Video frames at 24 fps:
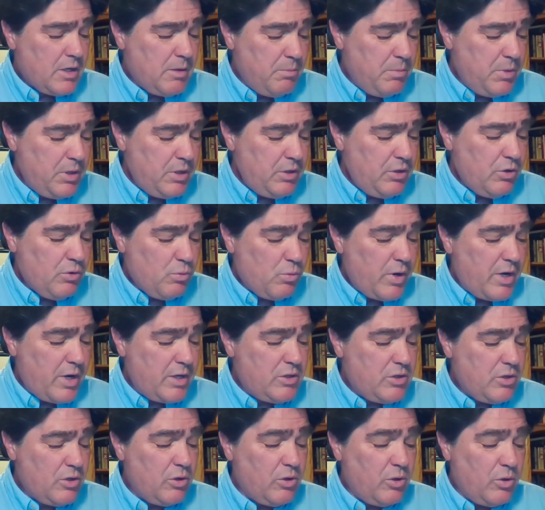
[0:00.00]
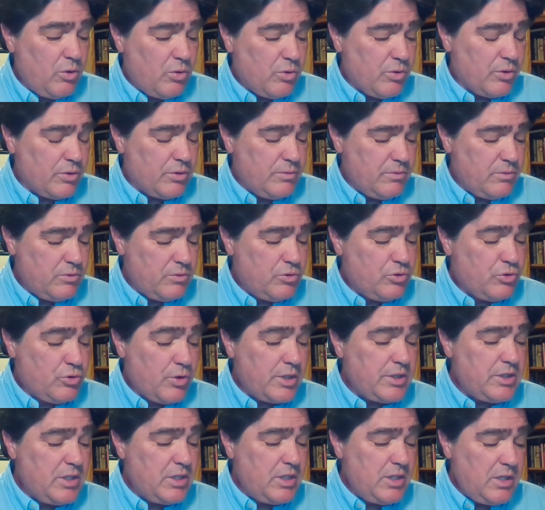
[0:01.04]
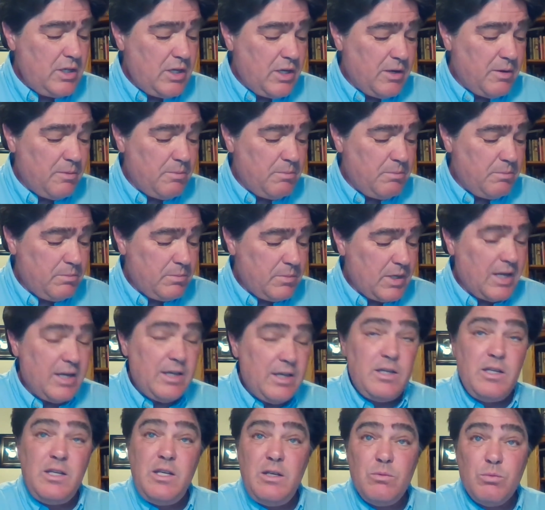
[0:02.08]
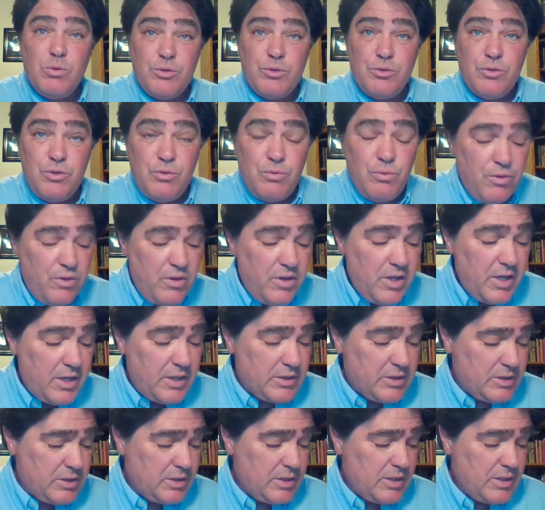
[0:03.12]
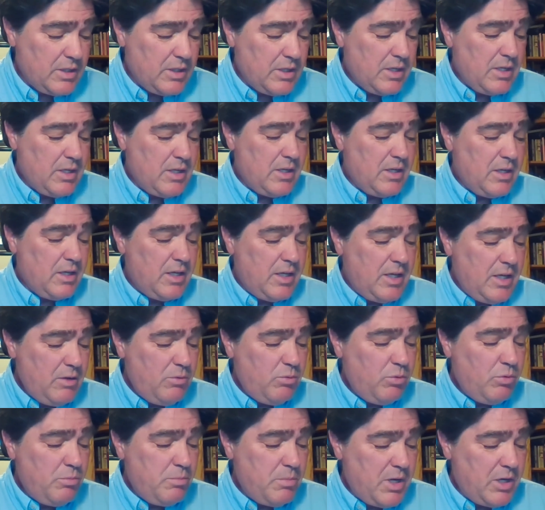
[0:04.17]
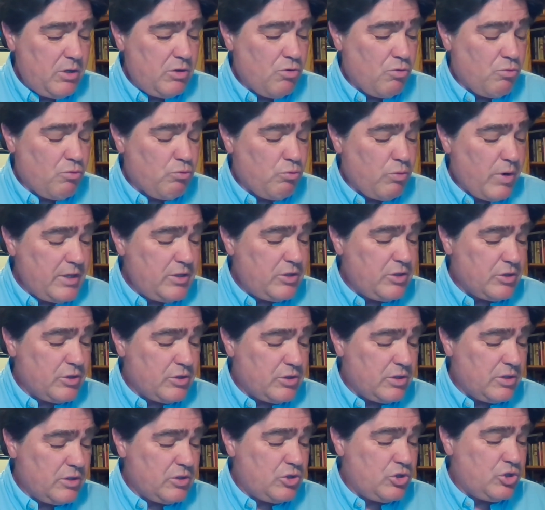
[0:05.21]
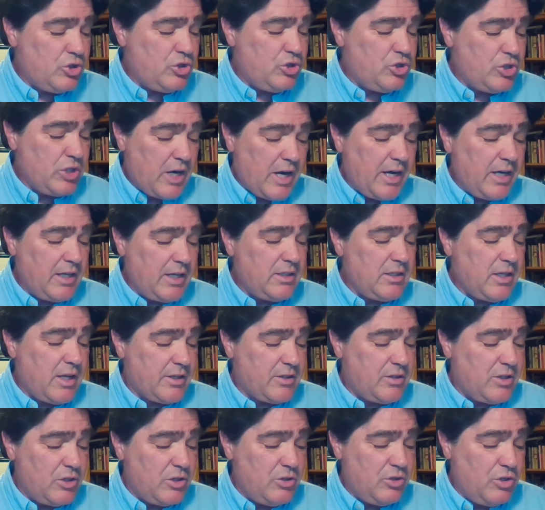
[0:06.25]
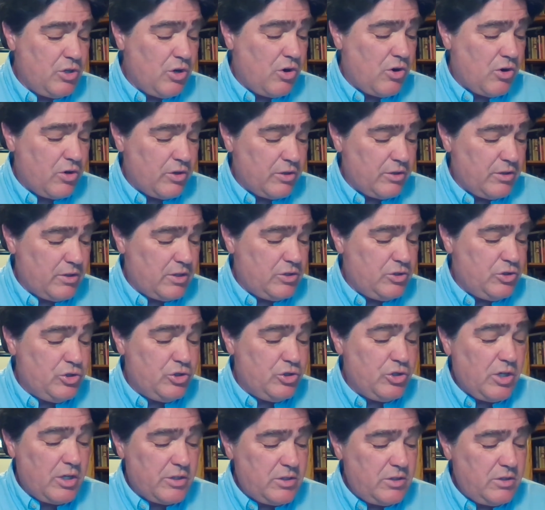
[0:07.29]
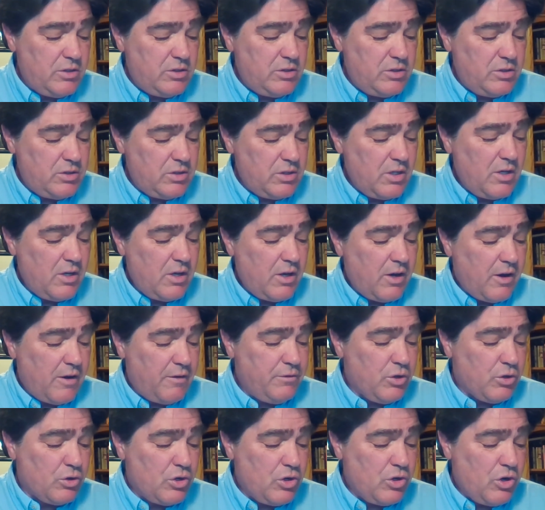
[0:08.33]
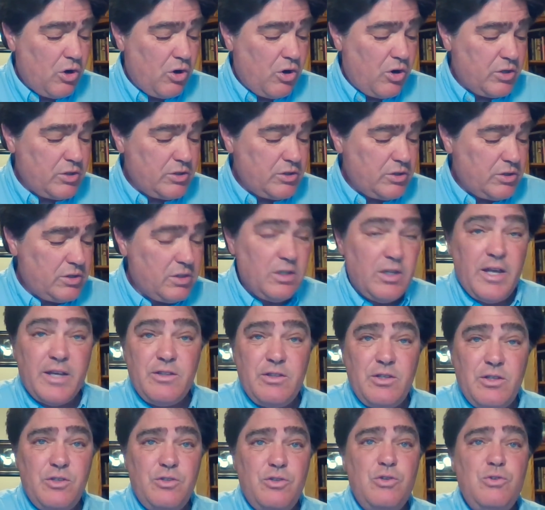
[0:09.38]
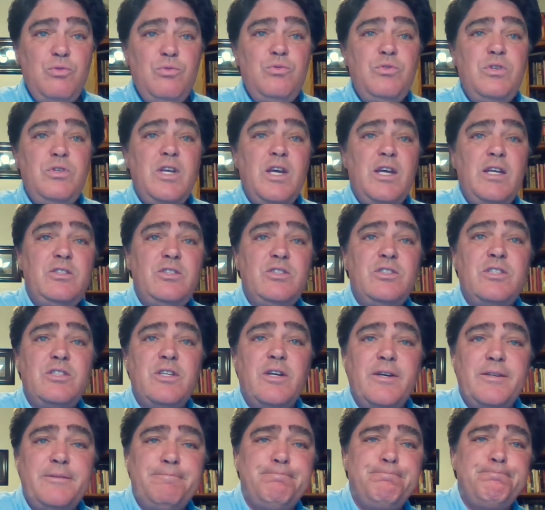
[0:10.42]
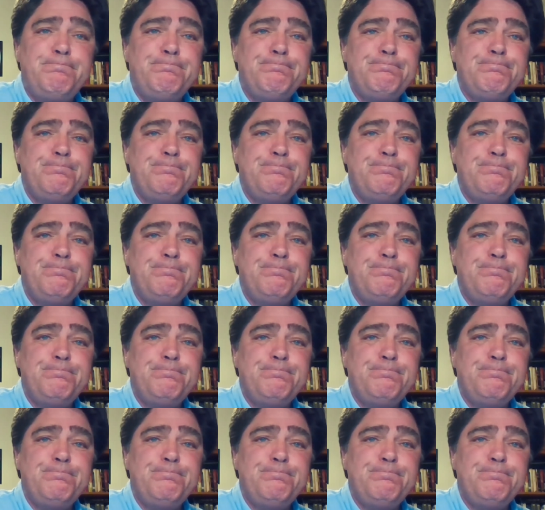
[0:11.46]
Commit your way to the Lord, trust in him, and he will do this. He will make your righteousness shine like the dawn, the justice of your cause like the noonday sun.